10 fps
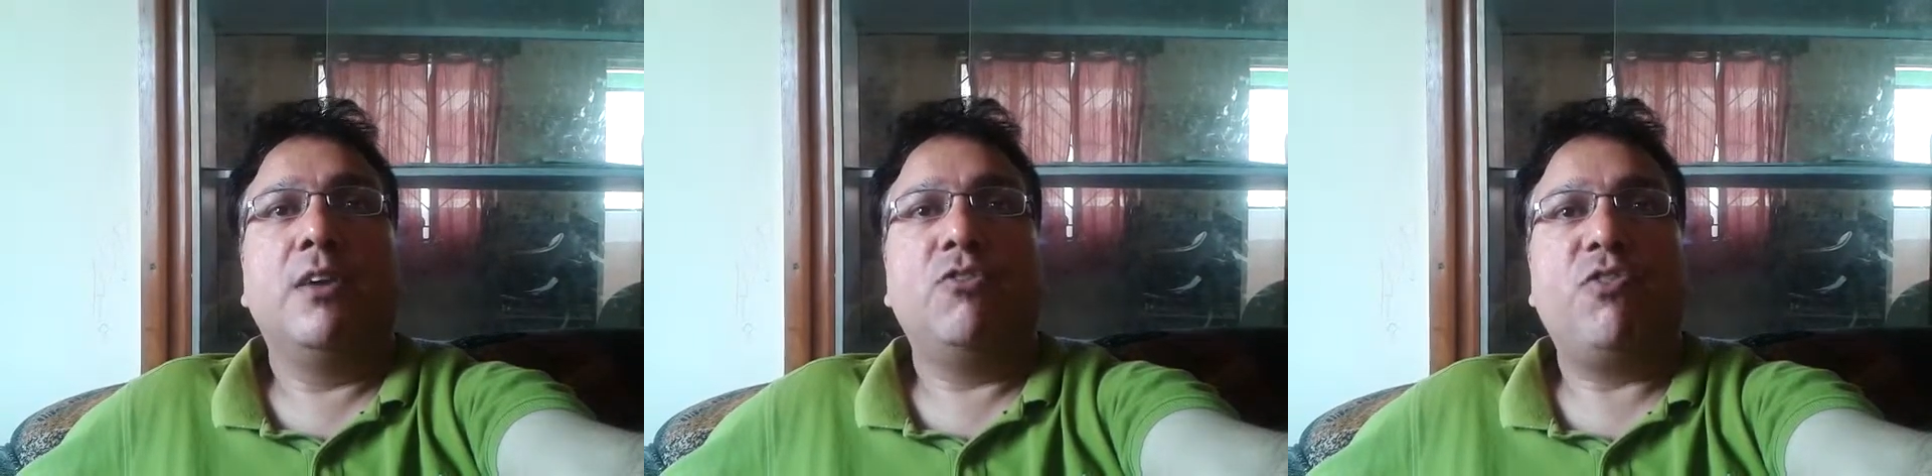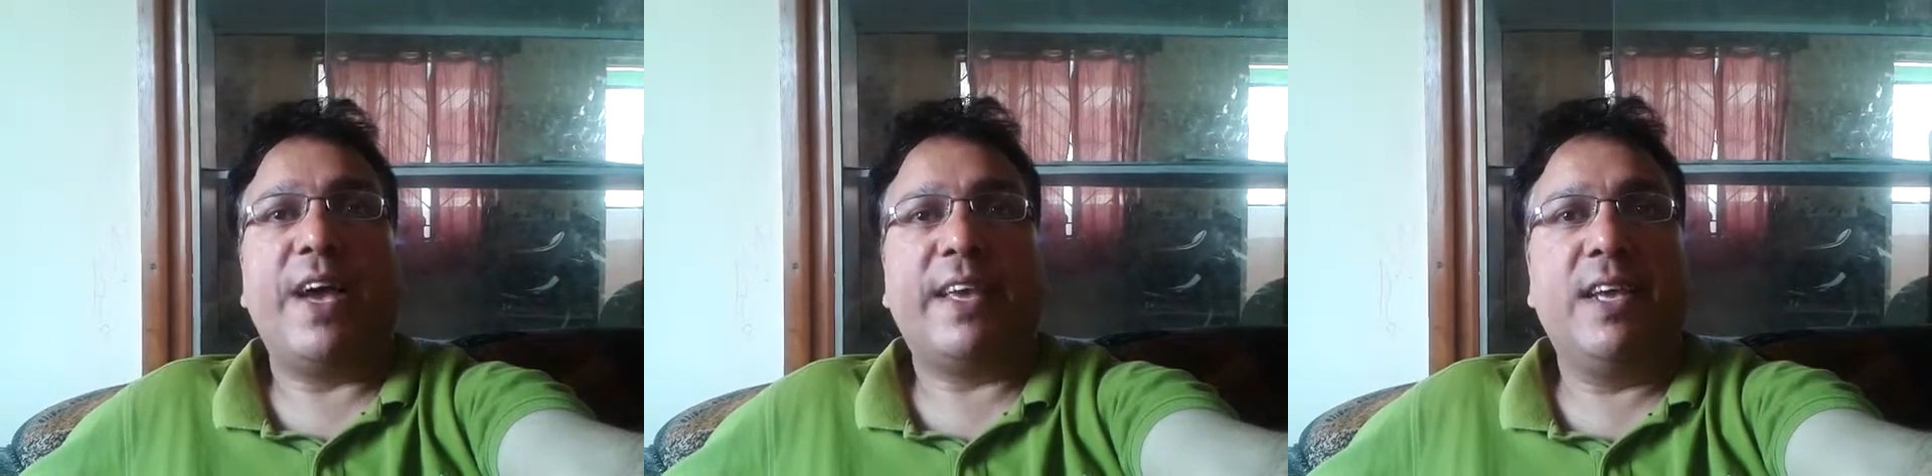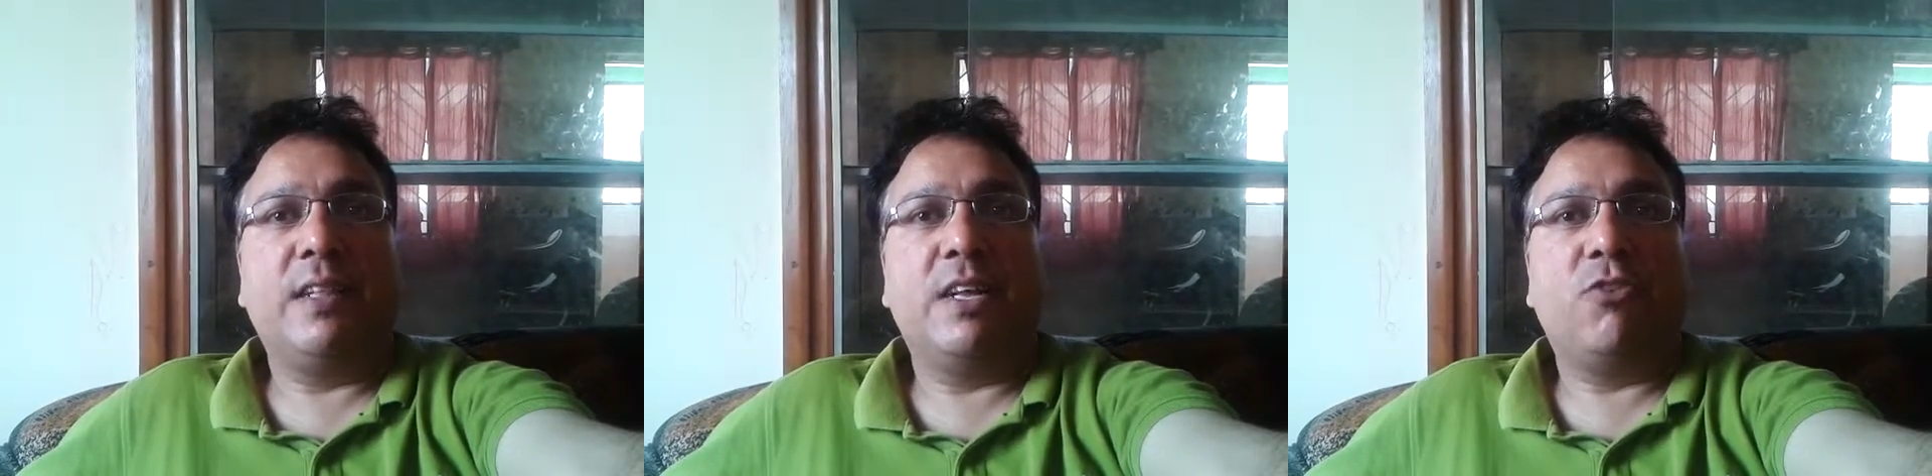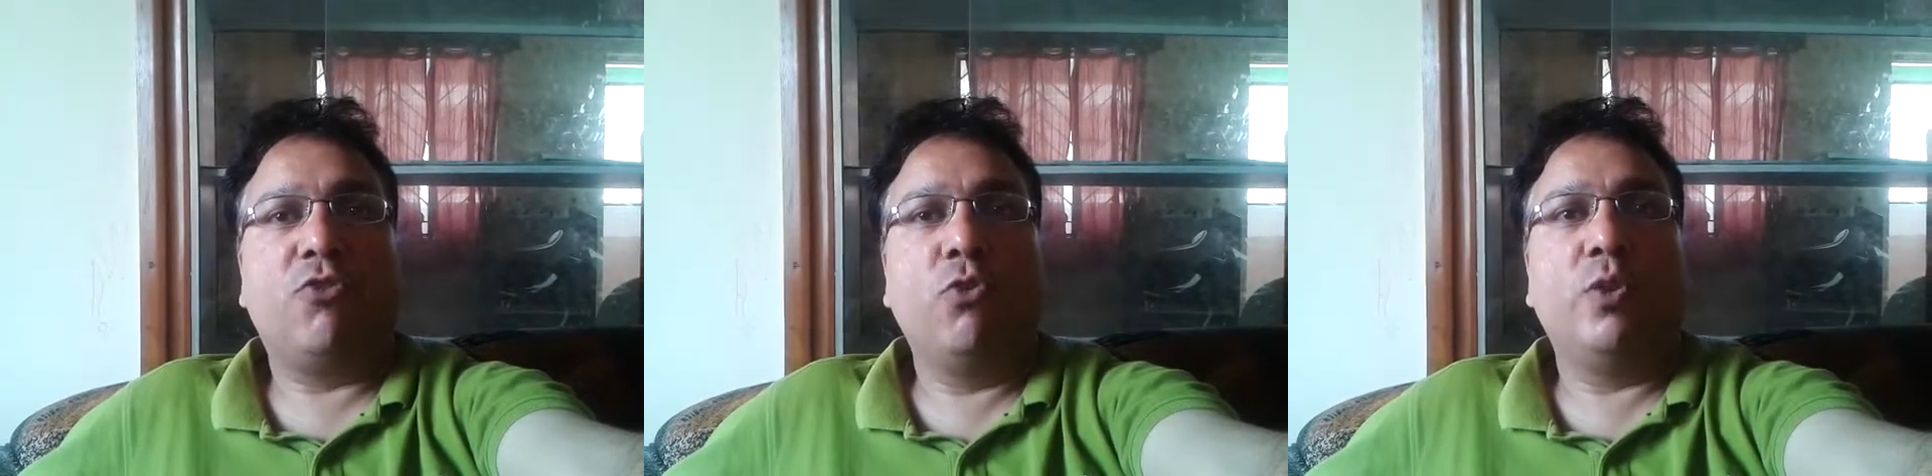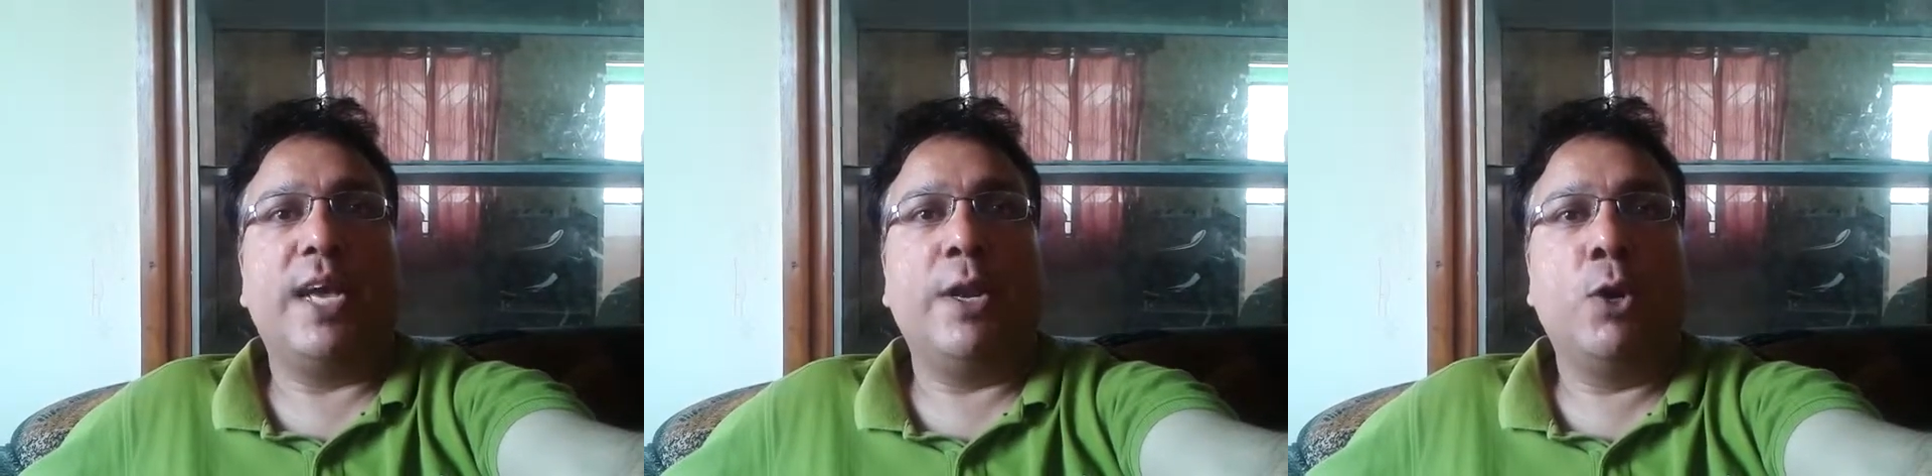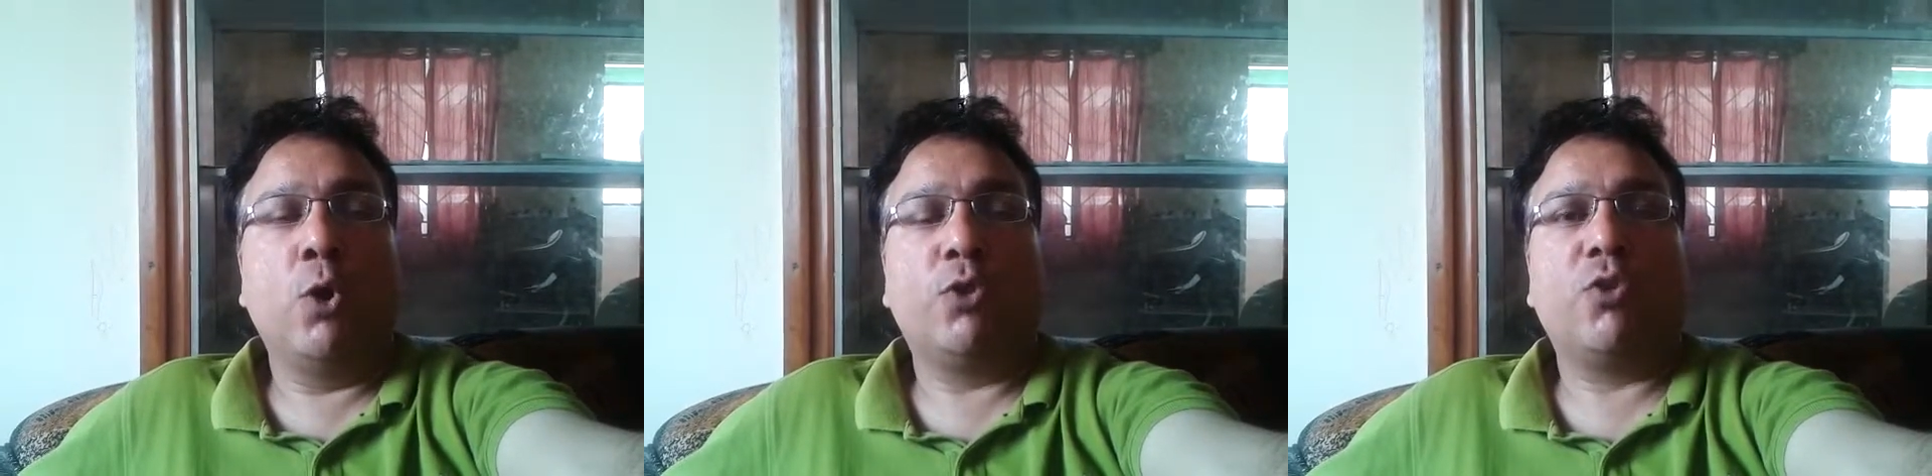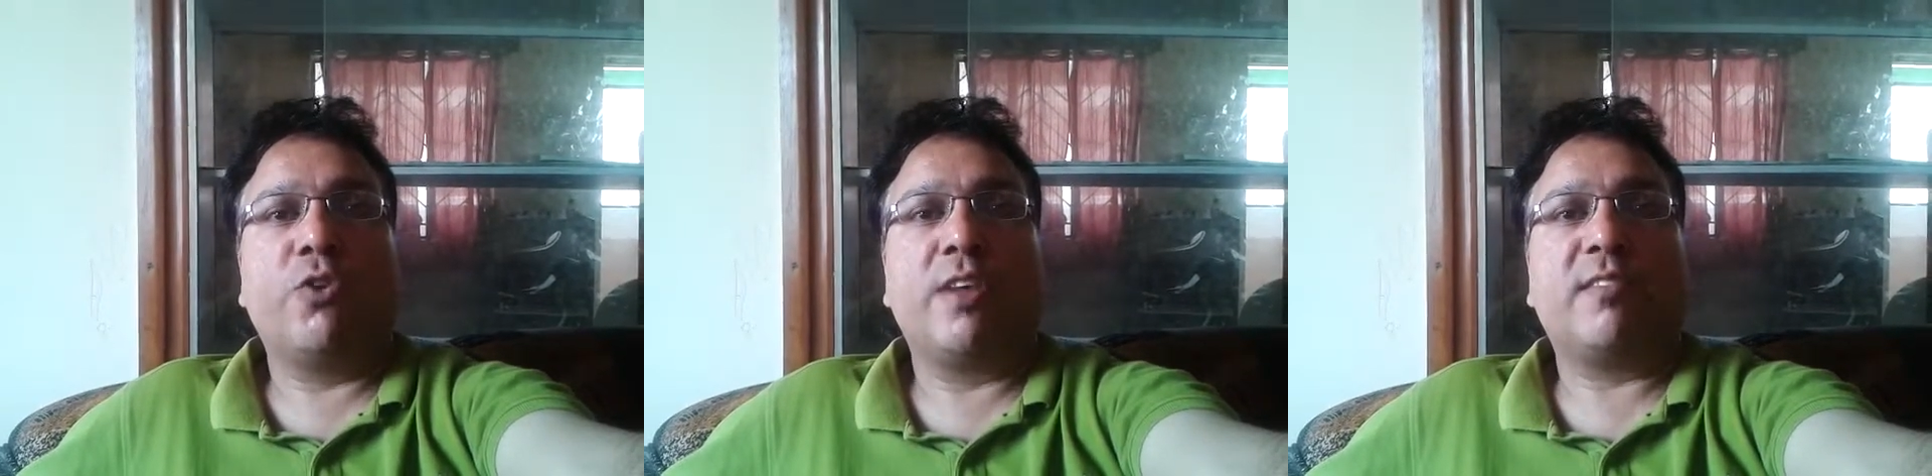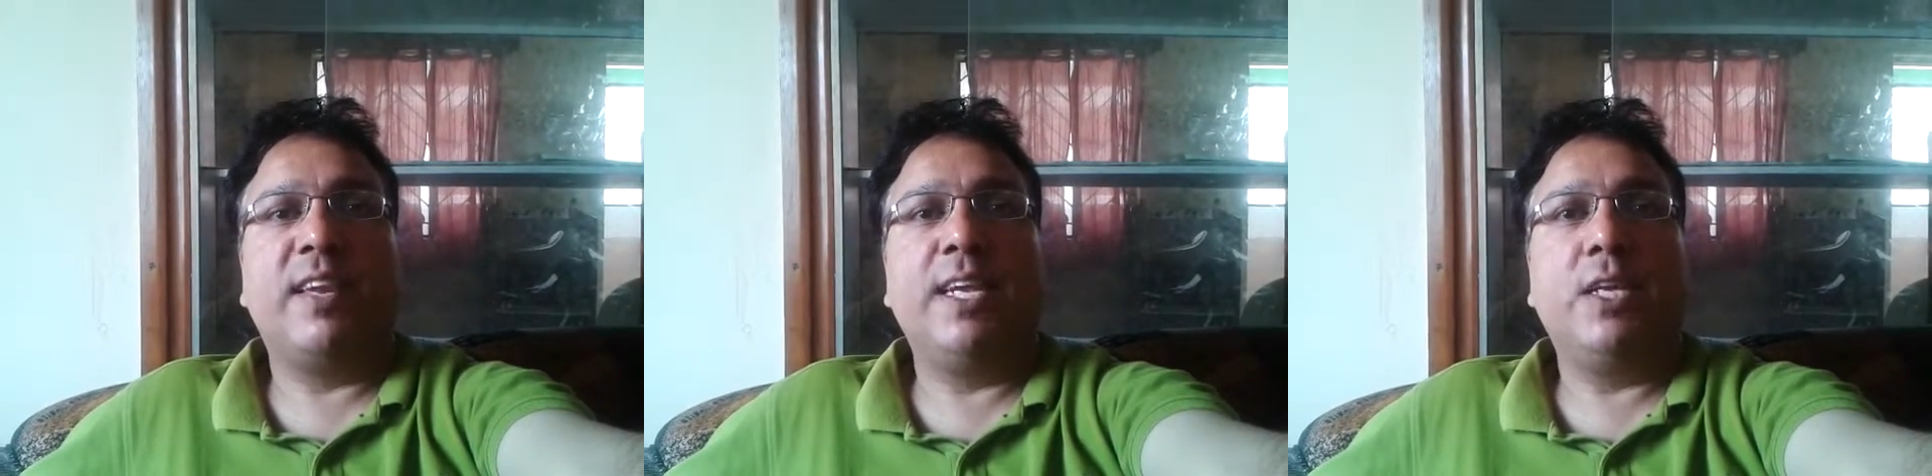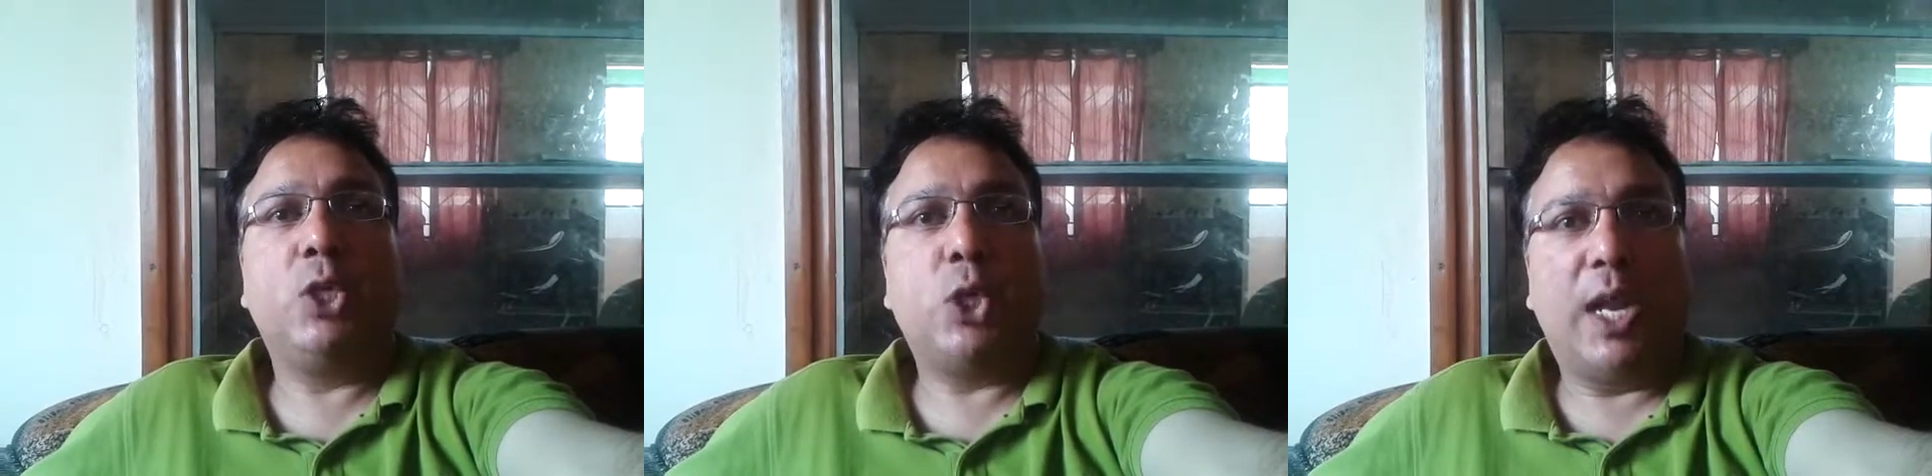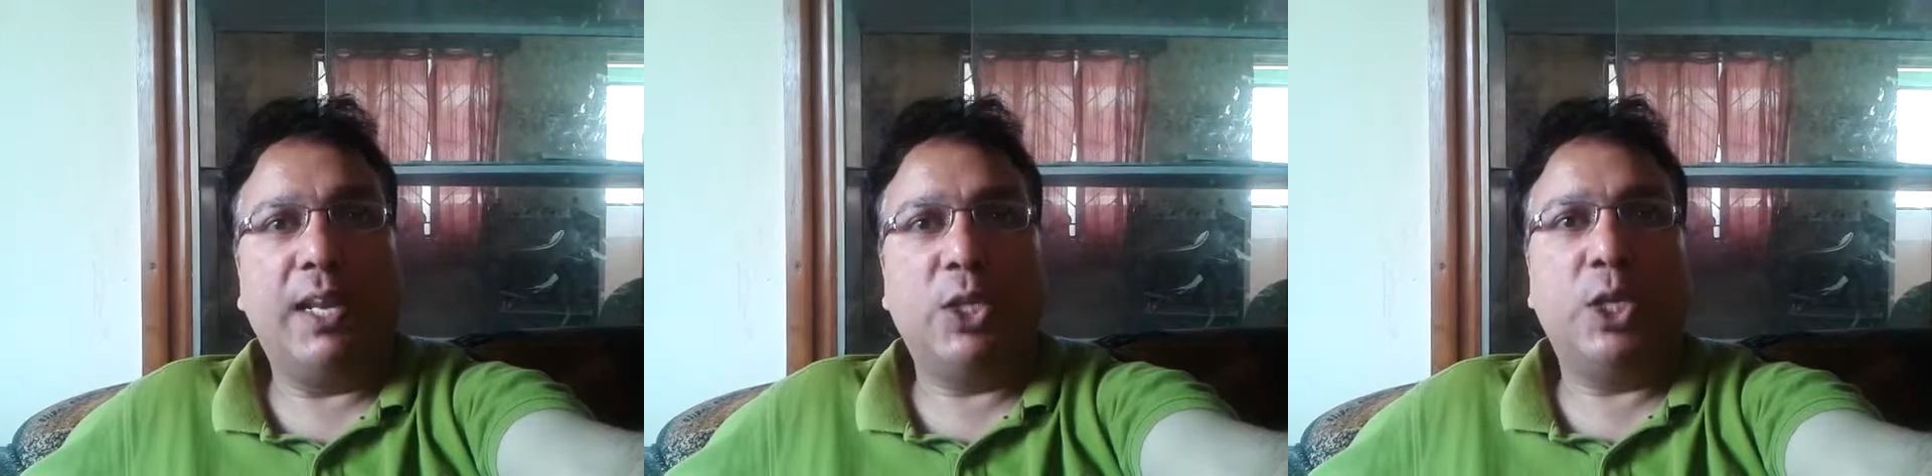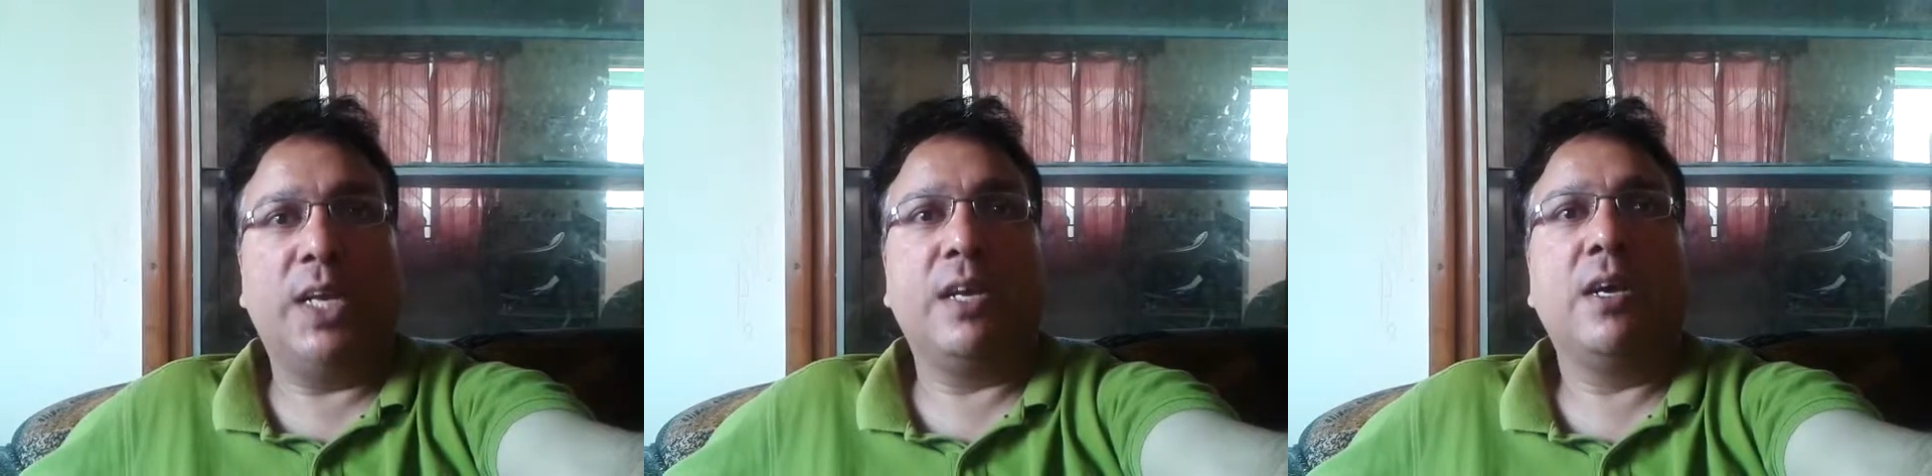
tracking the truth and notoriously challenging